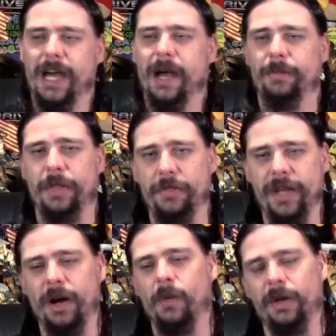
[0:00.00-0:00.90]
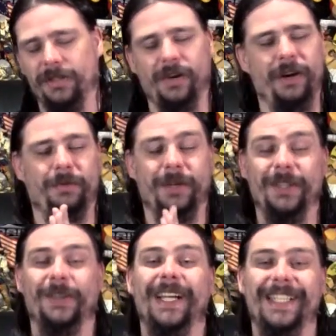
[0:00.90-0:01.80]
Um, the thing I want, sorry, from
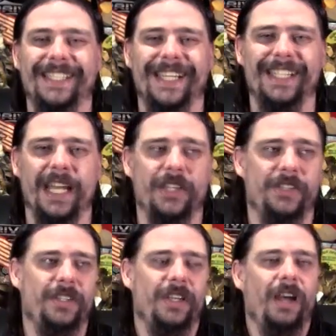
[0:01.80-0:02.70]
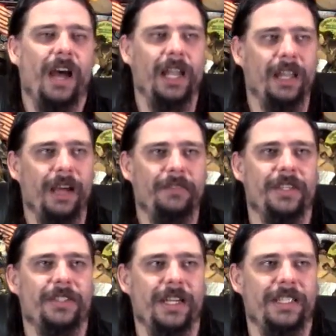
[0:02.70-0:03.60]
Killer Instinct is I love
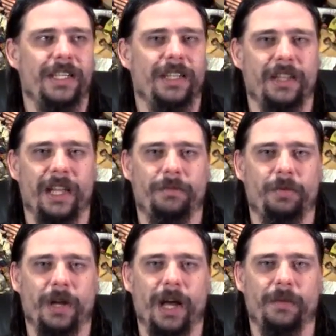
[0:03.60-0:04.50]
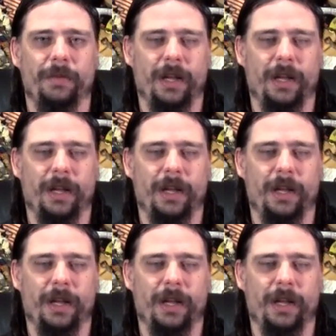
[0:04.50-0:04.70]
this idea that they put up.